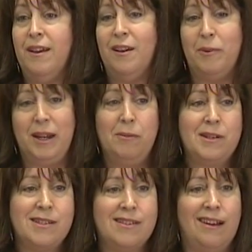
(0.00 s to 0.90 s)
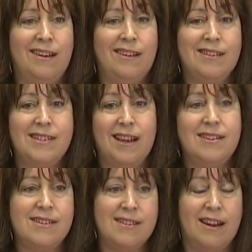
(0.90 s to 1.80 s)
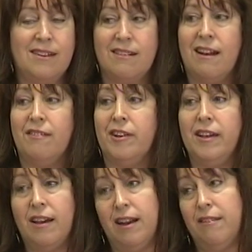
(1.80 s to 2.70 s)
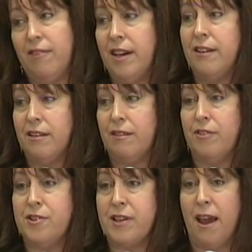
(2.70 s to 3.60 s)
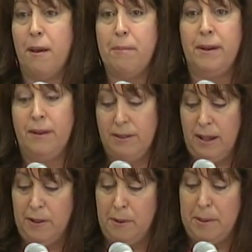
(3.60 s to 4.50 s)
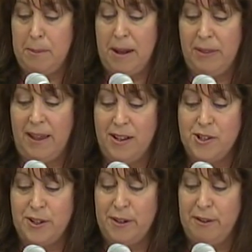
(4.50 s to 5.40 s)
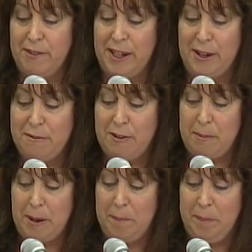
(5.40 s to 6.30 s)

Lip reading: when he was sent as an undercover, he got invited to the first camp, and he'll tell you a bit about that and show you a video from it.